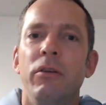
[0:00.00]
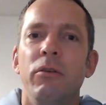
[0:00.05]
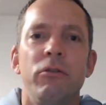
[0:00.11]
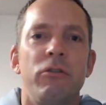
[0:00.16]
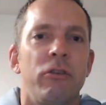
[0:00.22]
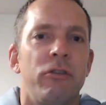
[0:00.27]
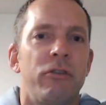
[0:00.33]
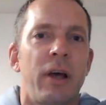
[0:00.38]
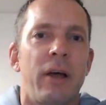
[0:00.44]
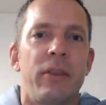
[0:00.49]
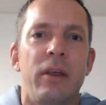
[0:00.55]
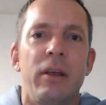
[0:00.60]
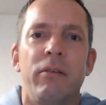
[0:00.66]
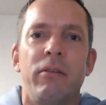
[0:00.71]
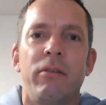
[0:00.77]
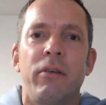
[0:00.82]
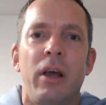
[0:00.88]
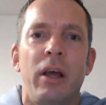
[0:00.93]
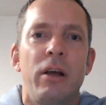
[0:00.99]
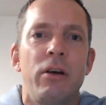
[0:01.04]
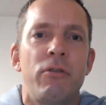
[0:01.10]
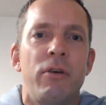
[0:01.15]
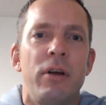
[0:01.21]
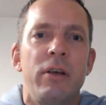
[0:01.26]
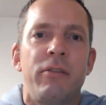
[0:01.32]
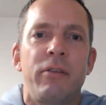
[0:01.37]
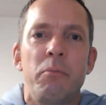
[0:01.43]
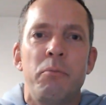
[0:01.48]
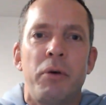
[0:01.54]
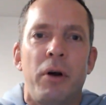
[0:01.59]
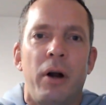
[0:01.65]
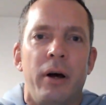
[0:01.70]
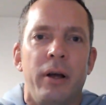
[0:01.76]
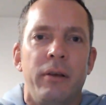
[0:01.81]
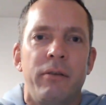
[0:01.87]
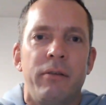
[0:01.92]
You would just get this increase in
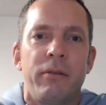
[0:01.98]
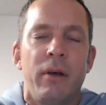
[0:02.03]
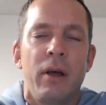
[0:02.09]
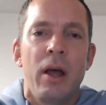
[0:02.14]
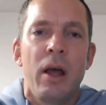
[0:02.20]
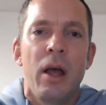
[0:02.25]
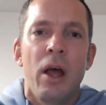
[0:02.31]
price.